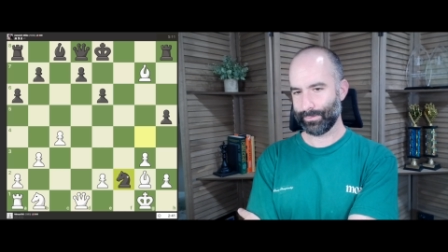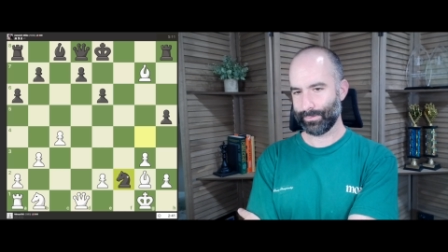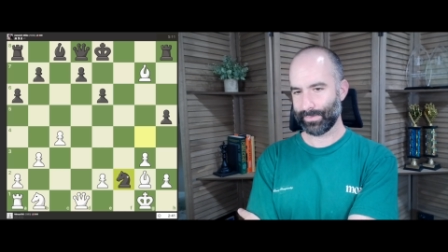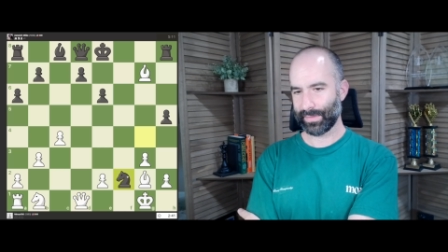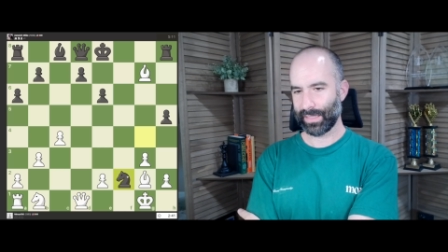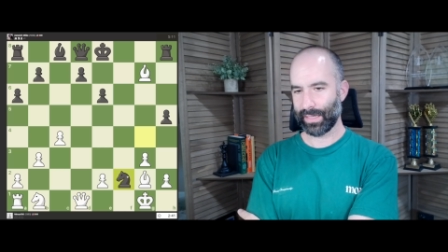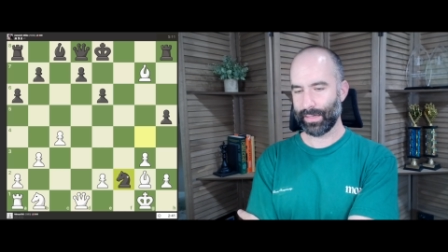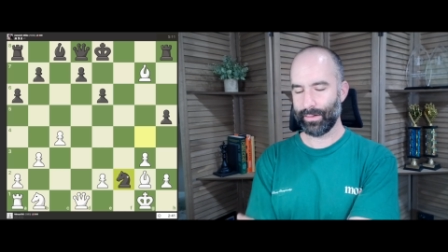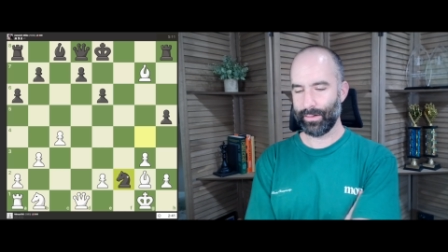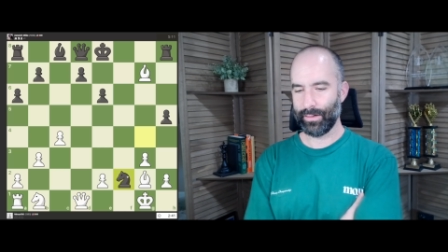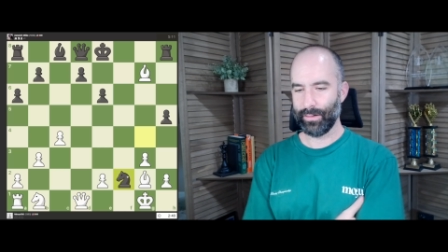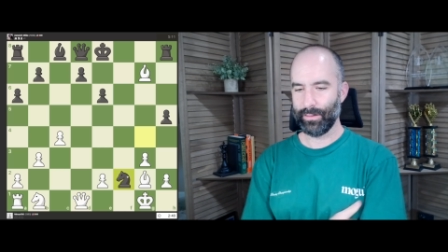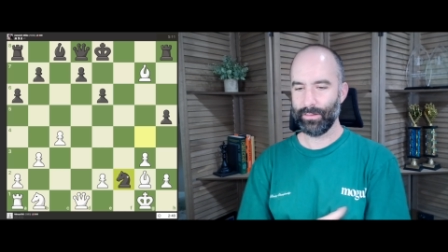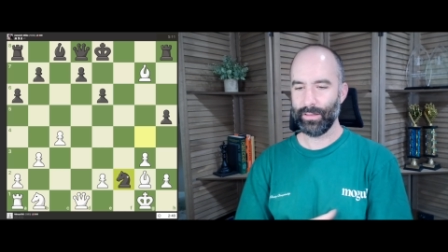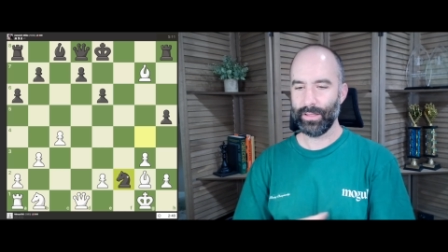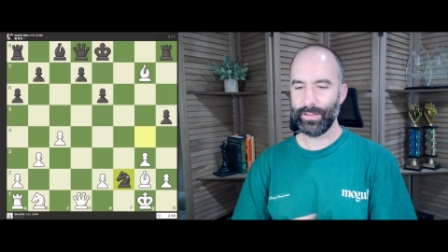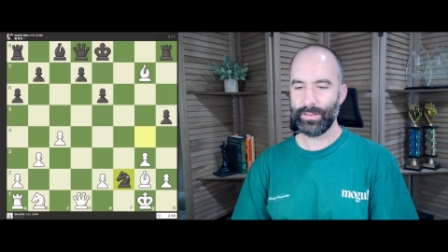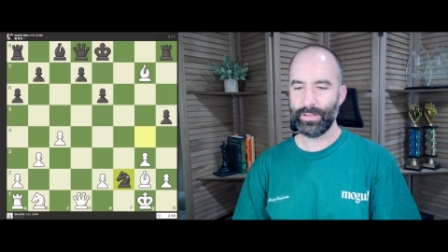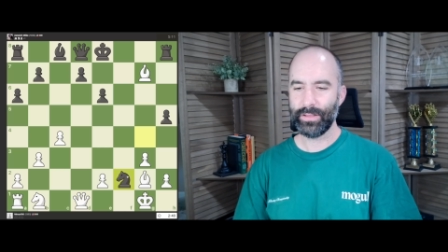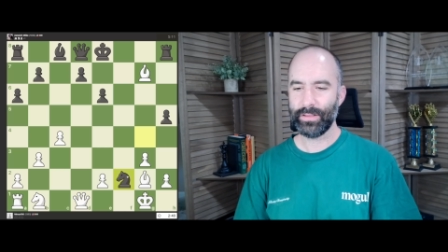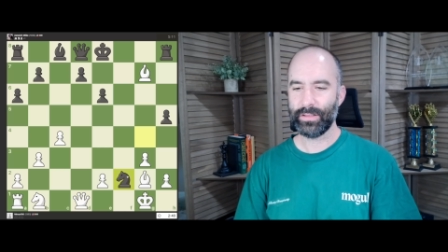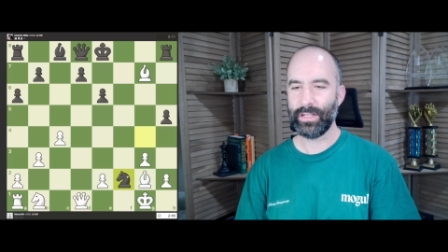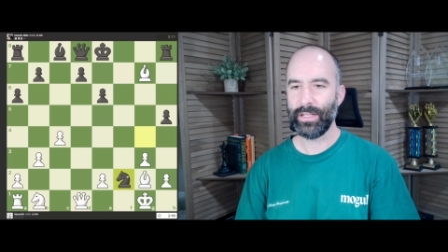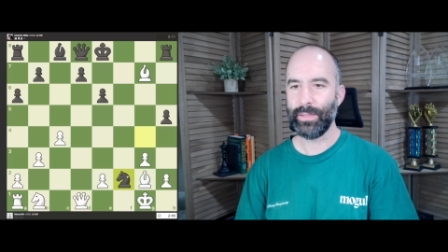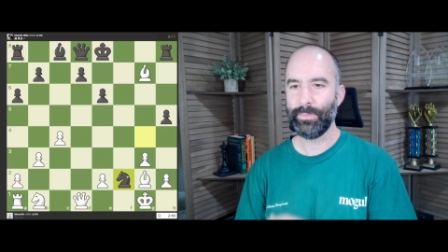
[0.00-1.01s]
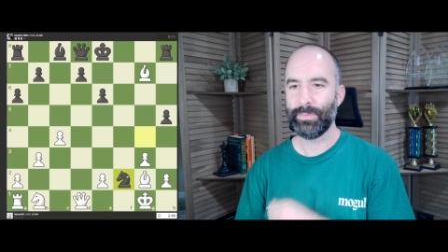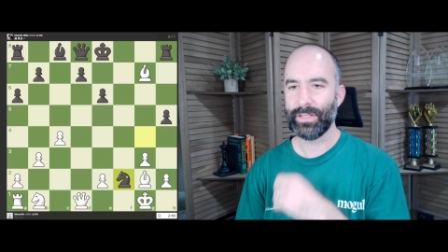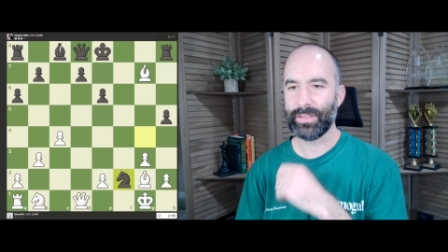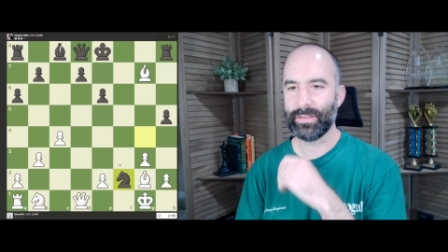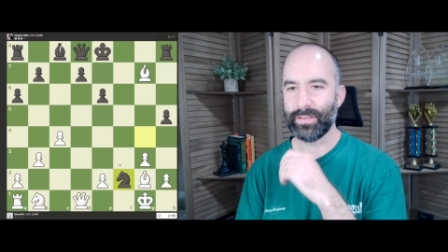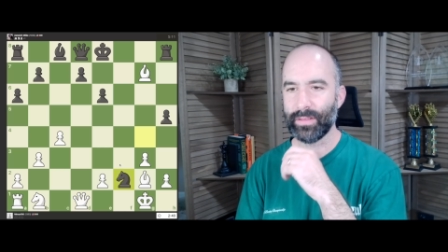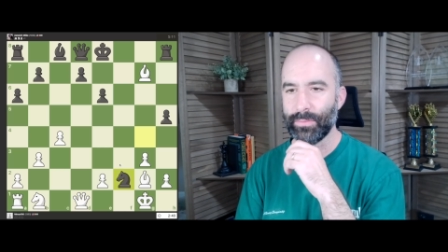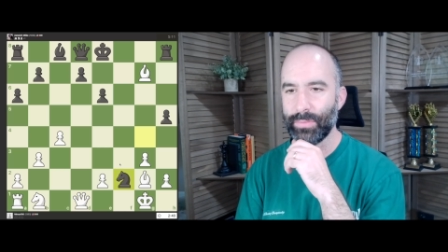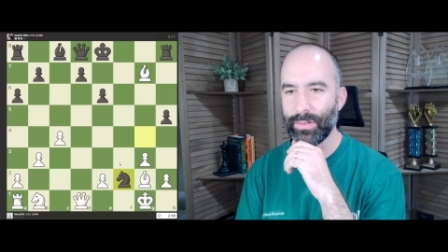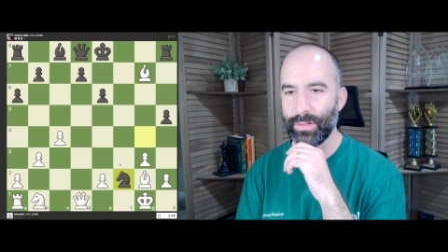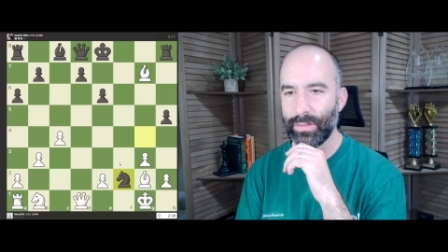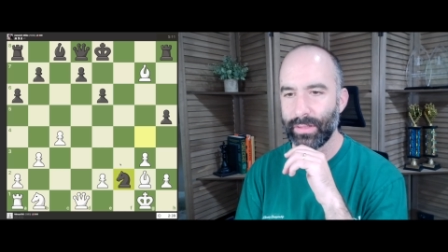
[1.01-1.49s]
don't know. Let's just keep it
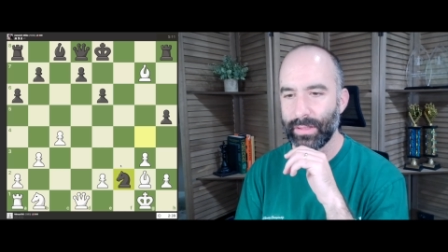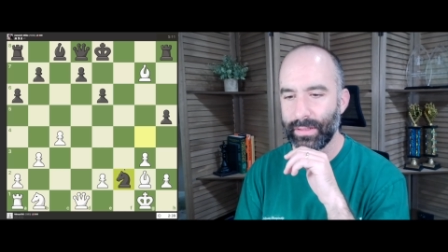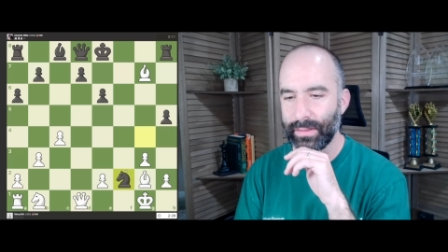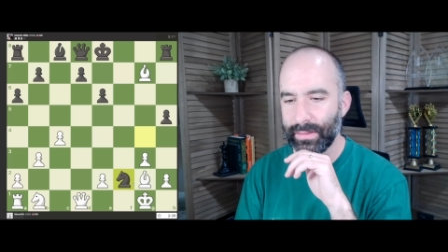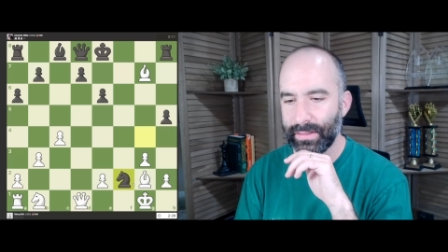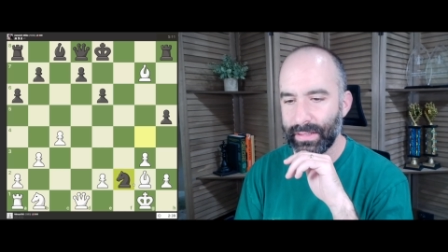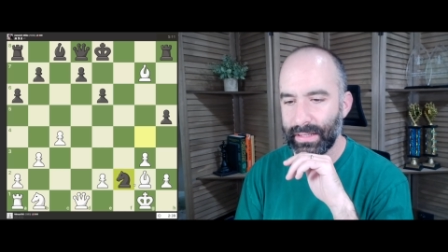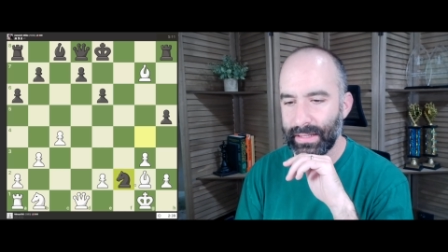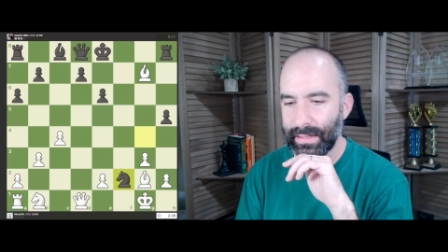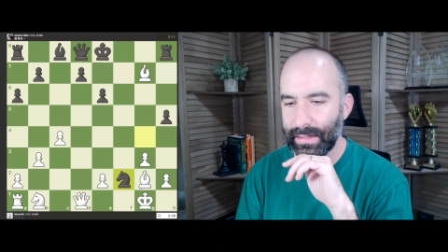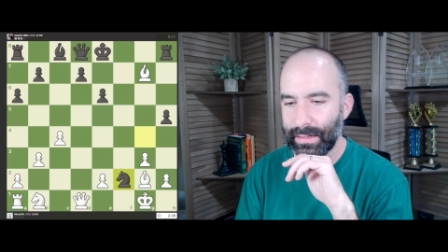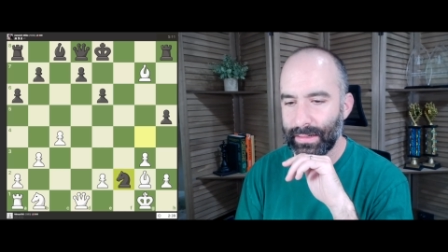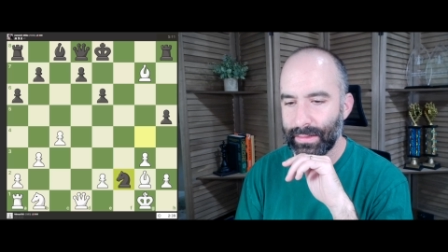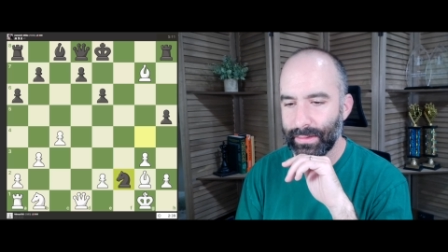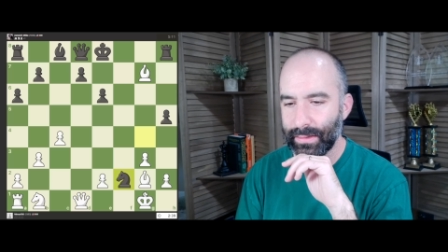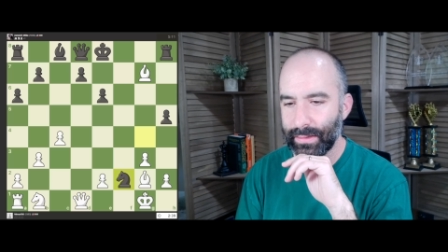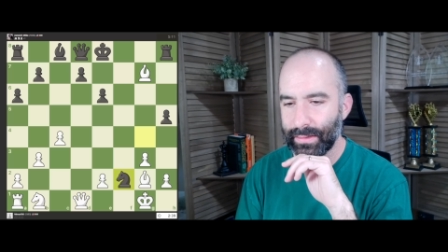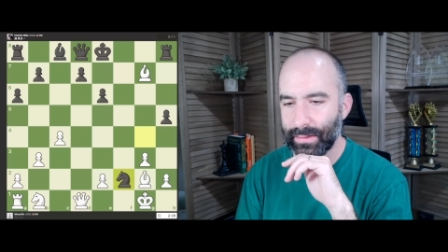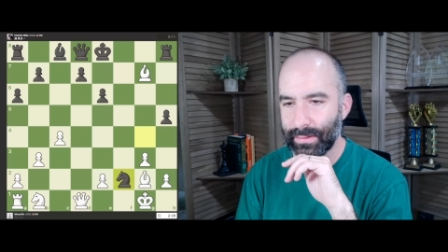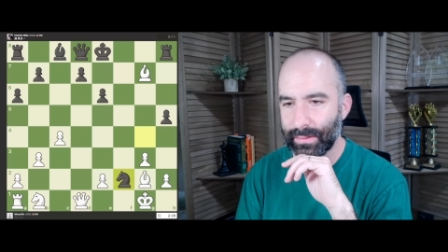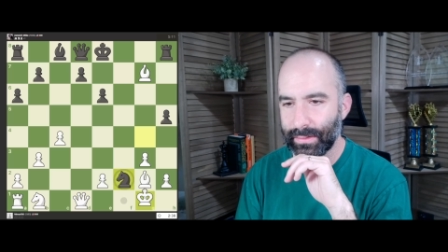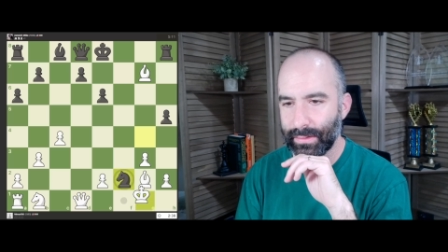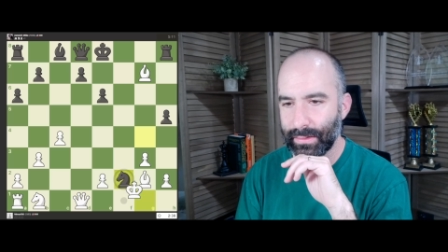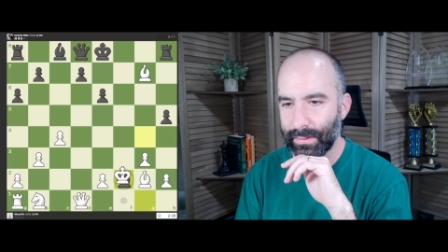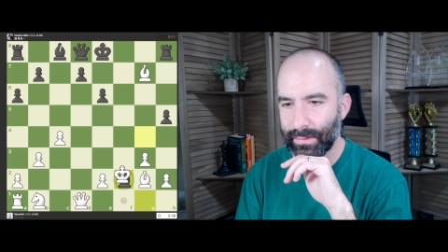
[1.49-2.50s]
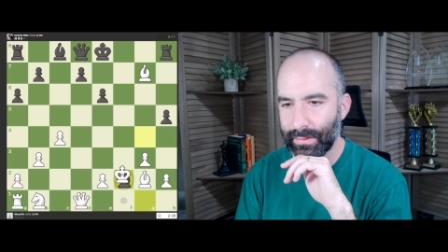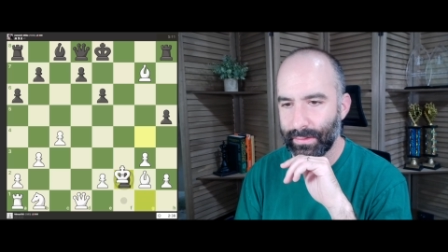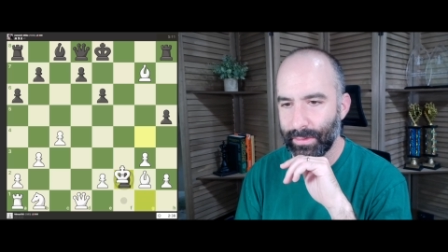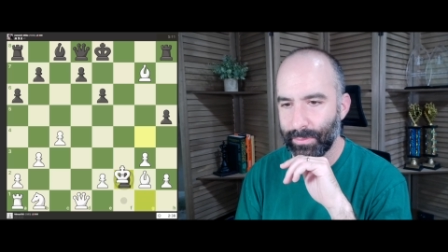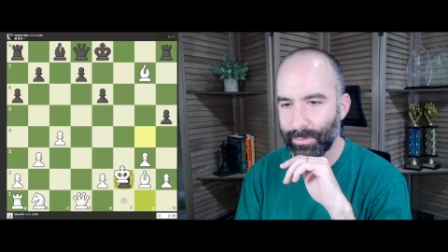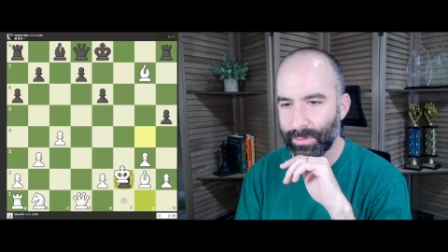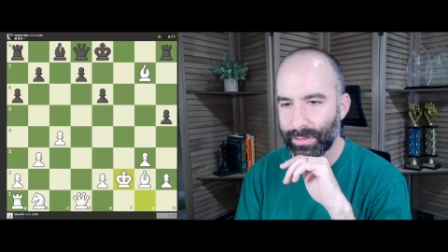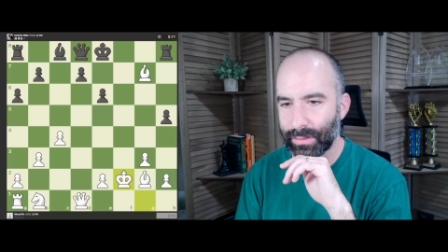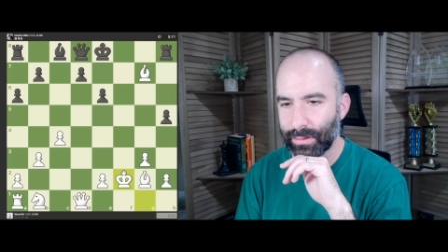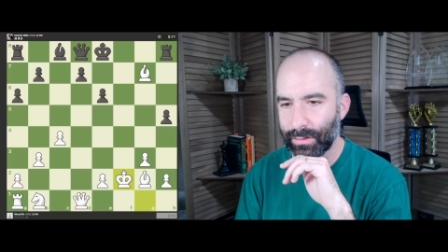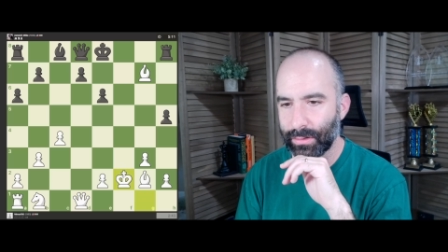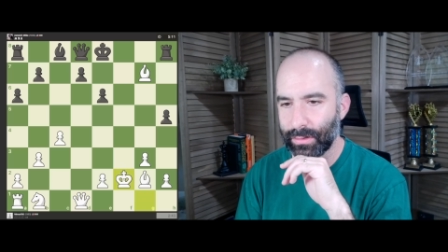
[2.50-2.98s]
simple and take. This
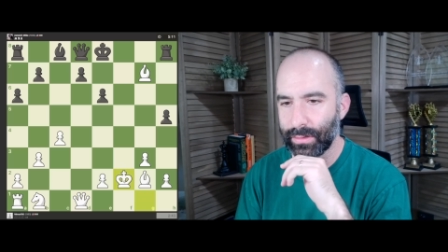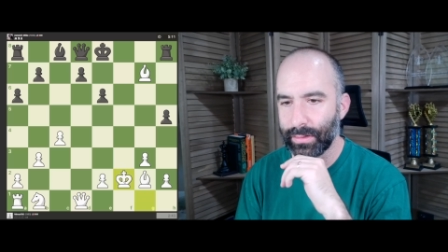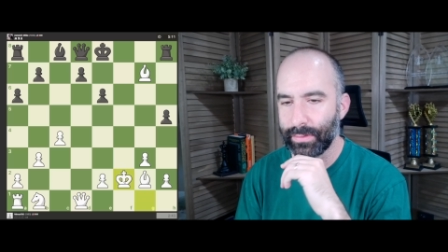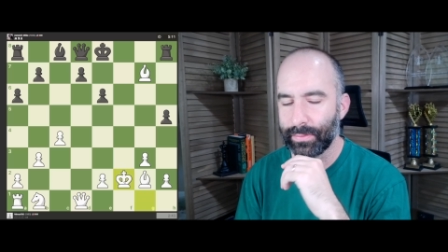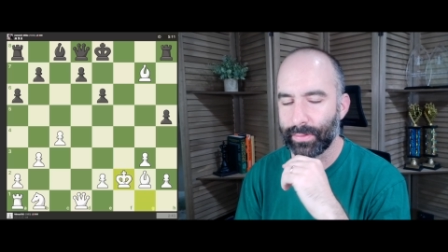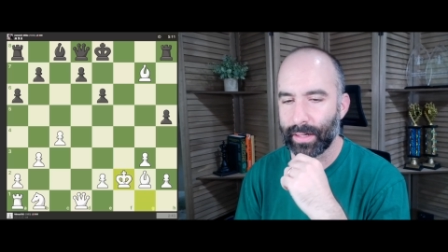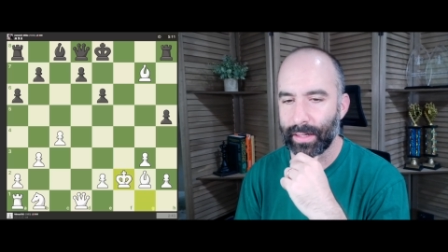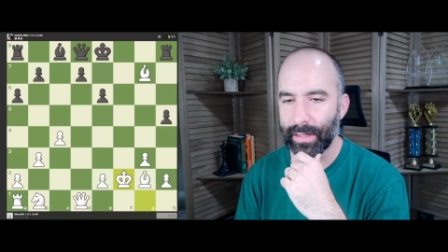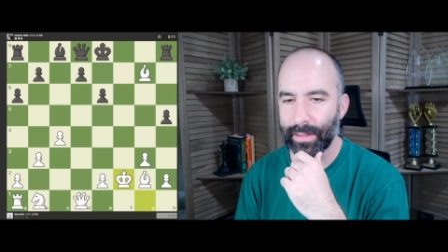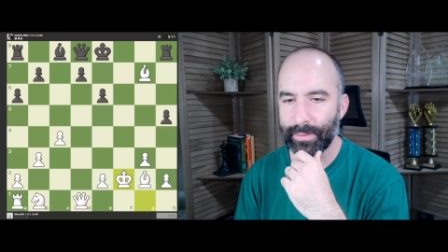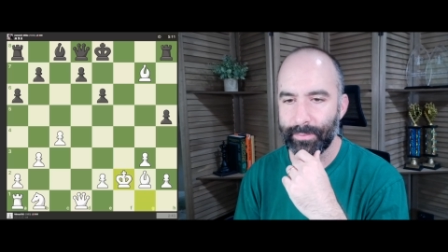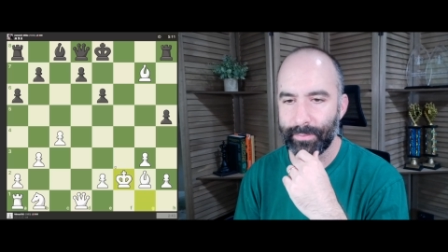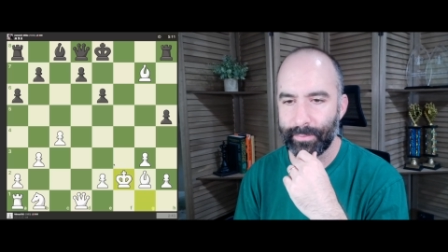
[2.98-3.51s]
seems totally fine.